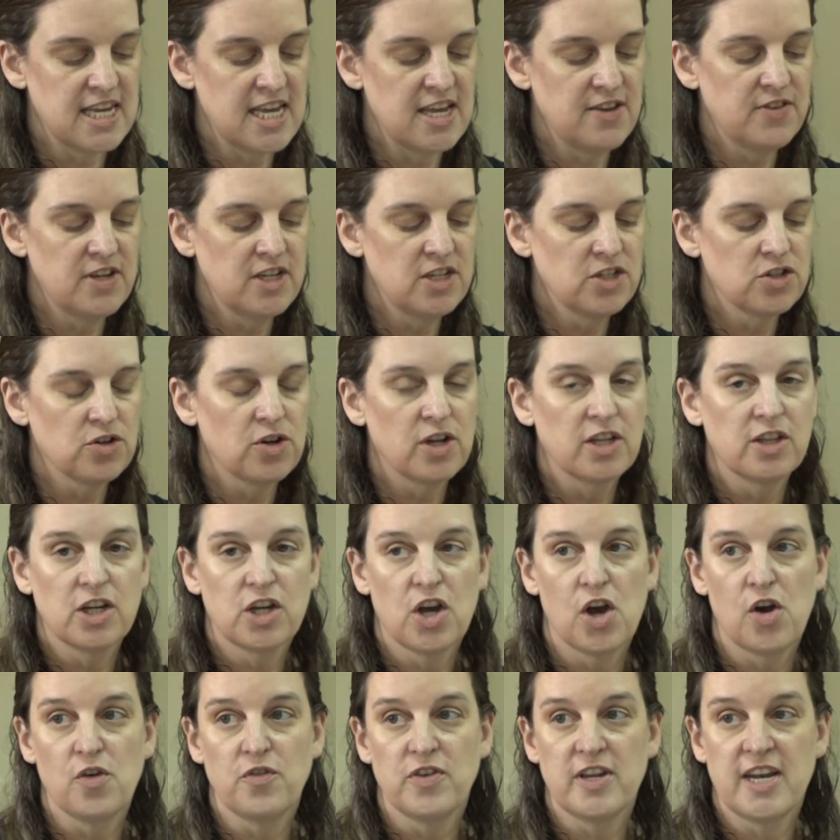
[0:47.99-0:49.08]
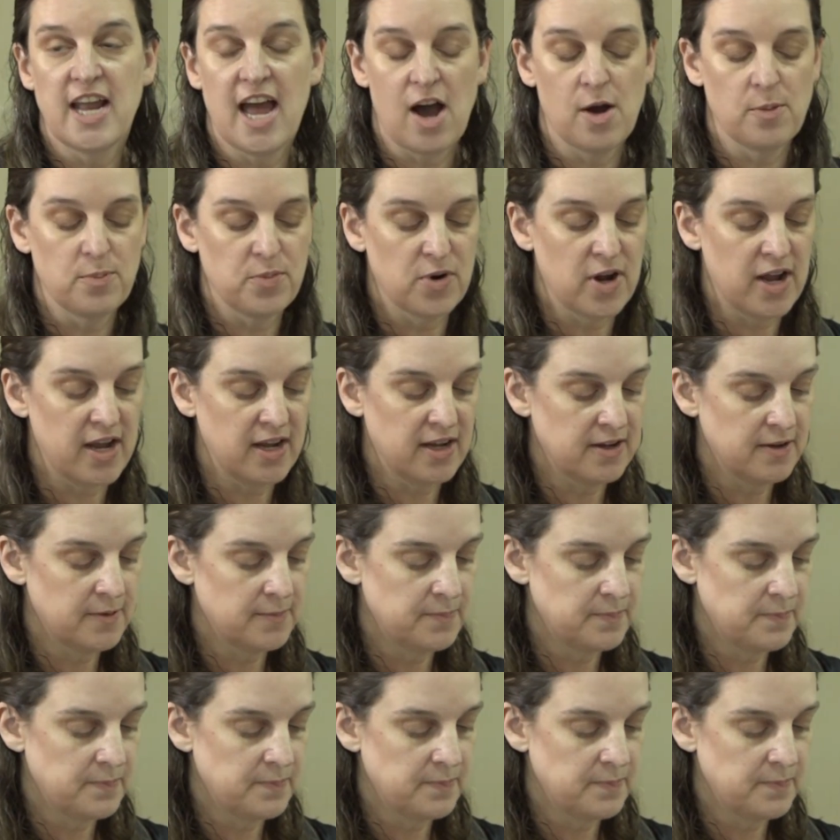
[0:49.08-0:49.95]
even during the COVID outbreak.